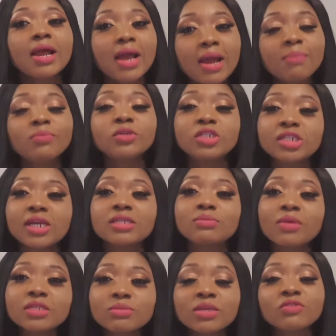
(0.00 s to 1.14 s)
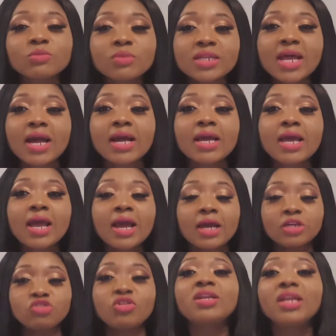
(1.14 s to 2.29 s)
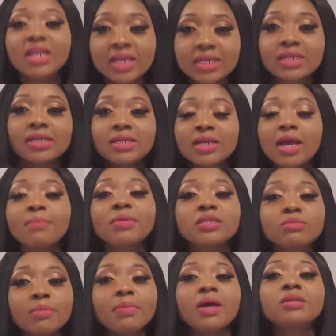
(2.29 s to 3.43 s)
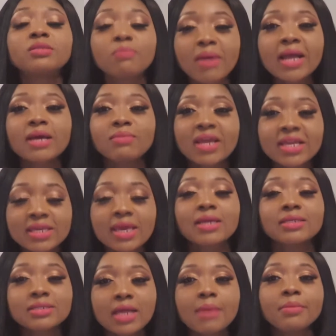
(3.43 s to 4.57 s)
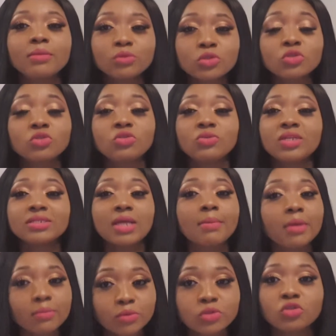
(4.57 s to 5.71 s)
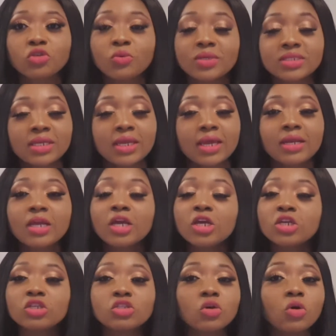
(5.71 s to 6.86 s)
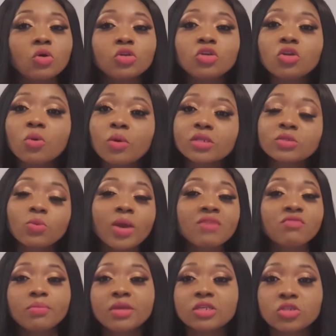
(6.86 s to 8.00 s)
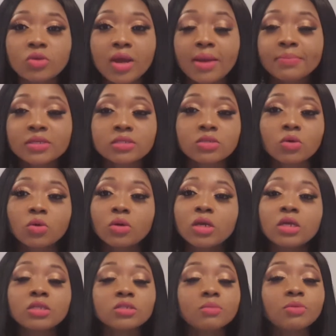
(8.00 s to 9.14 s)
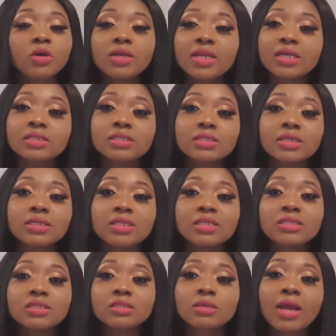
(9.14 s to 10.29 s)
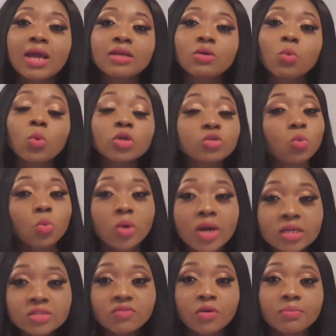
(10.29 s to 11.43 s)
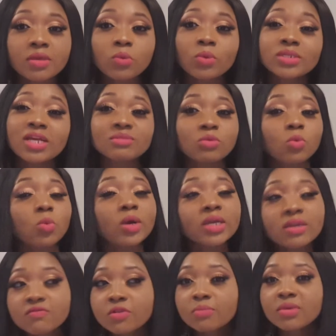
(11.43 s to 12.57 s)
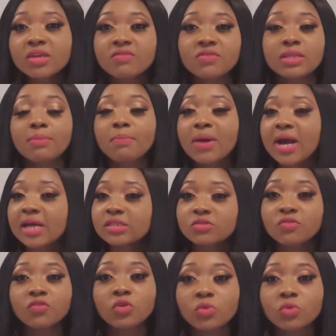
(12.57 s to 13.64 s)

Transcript: appreciate, gives me that adrenaline that makes me bounce back. I'm like, yes, I'm able to do this. I'm able to do it again. So you know what, whatever makes you happy. So to be honest, this is kind of what works for me, what has been working for me for the past few